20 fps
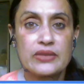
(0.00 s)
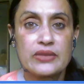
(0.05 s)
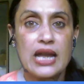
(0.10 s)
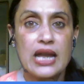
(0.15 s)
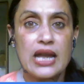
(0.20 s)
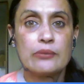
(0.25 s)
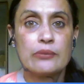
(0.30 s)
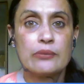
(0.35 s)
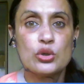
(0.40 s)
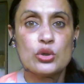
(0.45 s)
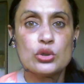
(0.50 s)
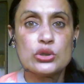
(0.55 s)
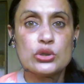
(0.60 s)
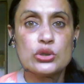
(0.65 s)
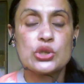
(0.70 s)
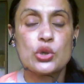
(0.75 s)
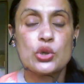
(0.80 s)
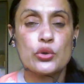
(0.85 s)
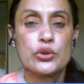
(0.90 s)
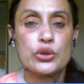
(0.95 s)
I'm going to
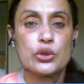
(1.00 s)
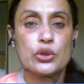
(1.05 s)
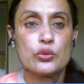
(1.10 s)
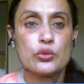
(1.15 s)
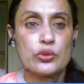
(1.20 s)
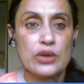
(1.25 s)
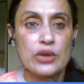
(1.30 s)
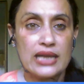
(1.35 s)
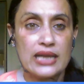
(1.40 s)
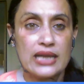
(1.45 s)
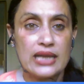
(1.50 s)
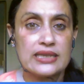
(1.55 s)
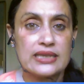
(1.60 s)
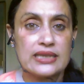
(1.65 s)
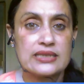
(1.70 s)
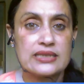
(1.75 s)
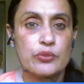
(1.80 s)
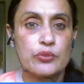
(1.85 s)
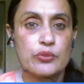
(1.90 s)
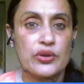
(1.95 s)
show you at this
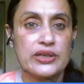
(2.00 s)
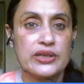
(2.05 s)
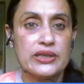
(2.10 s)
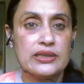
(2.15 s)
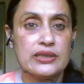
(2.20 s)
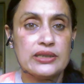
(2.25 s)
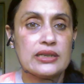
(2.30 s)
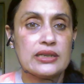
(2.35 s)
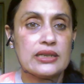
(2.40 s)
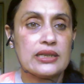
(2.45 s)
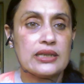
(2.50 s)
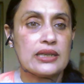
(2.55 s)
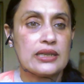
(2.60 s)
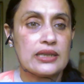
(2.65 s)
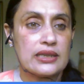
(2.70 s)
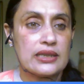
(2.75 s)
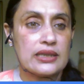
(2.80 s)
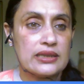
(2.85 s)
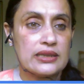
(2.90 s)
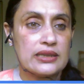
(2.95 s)
point
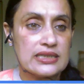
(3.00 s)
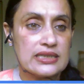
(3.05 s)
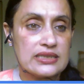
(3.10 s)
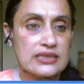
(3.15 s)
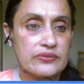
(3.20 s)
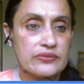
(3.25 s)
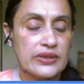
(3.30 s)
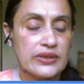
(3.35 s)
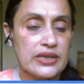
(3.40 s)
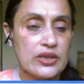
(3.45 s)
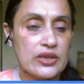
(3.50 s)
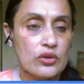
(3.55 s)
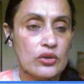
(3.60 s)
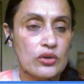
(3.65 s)
this video.